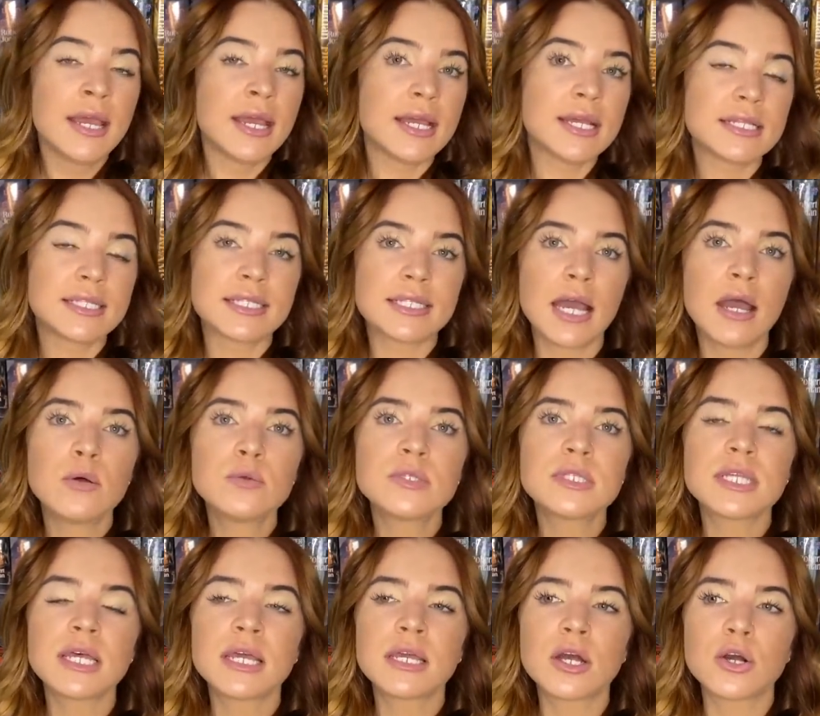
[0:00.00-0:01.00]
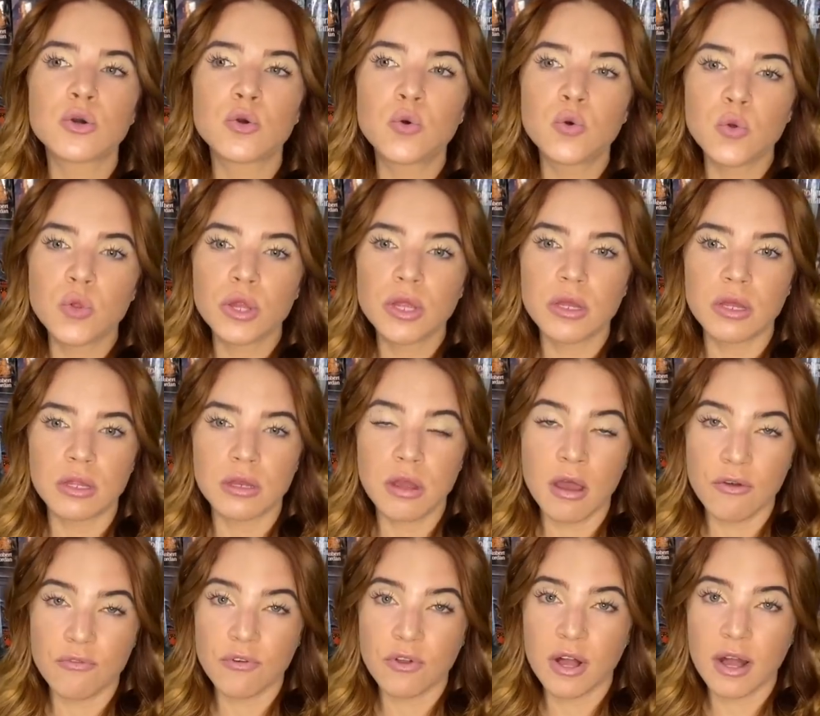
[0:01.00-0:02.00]
It sounds like a cool
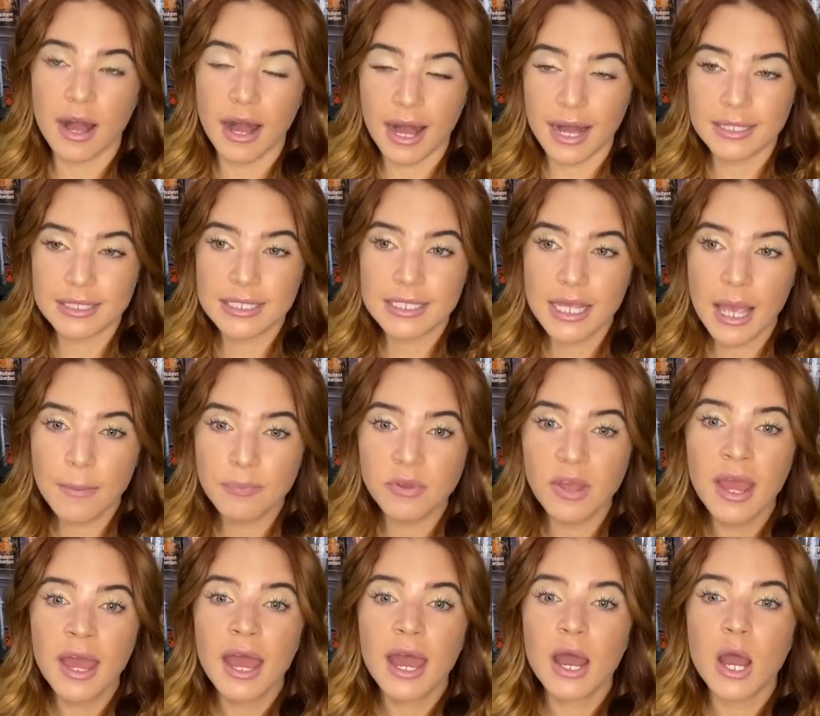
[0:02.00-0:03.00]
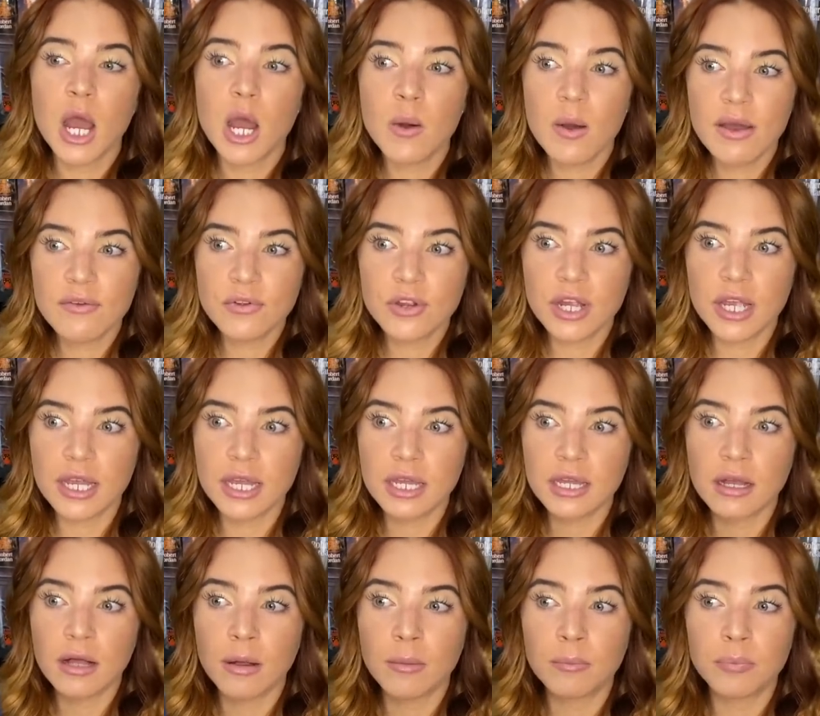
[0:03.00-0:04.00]
enough concept. However,
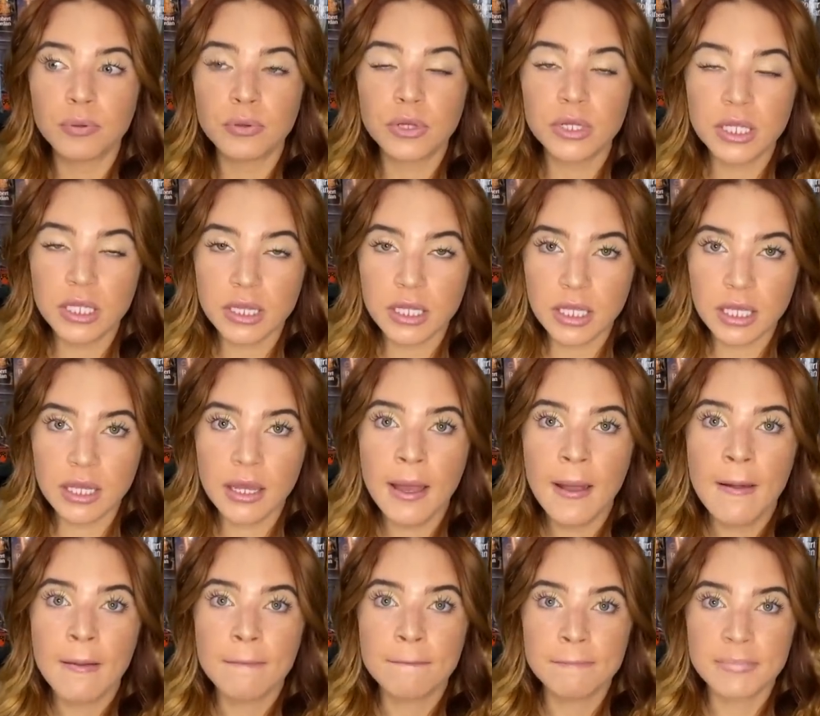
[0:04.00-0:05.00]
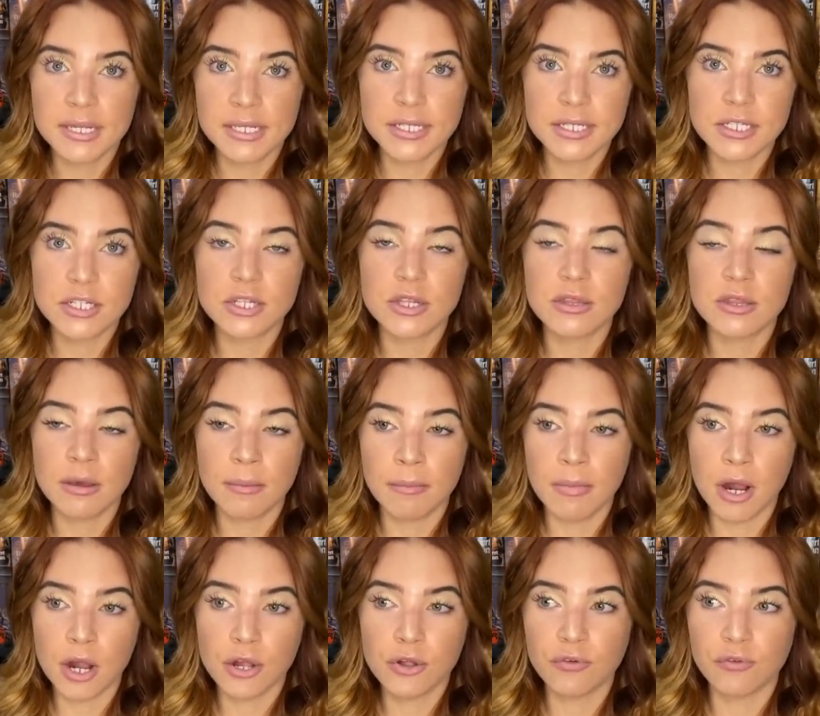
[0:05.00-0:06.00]
it completely missed the
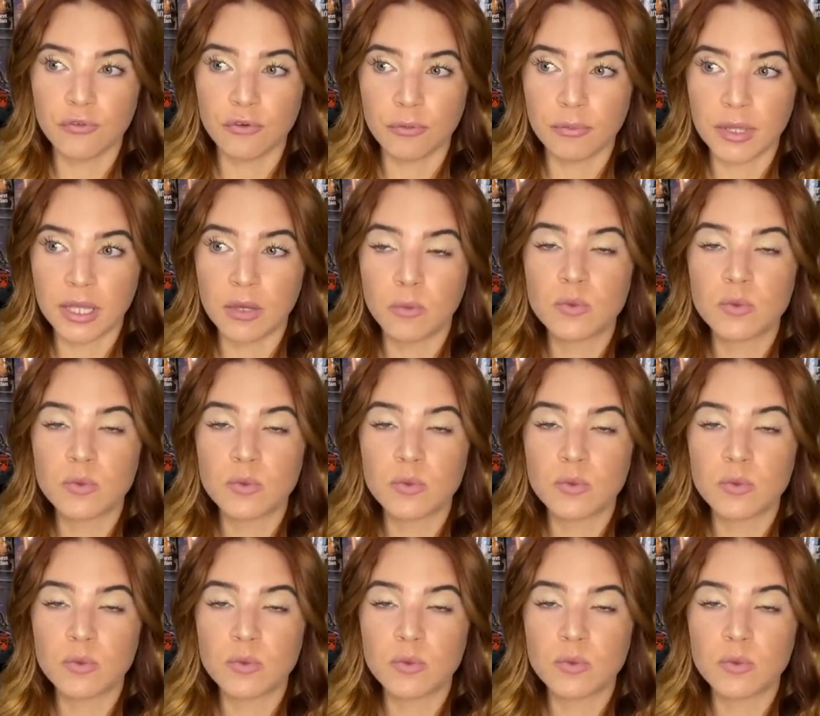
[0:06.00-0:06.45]
mark for me.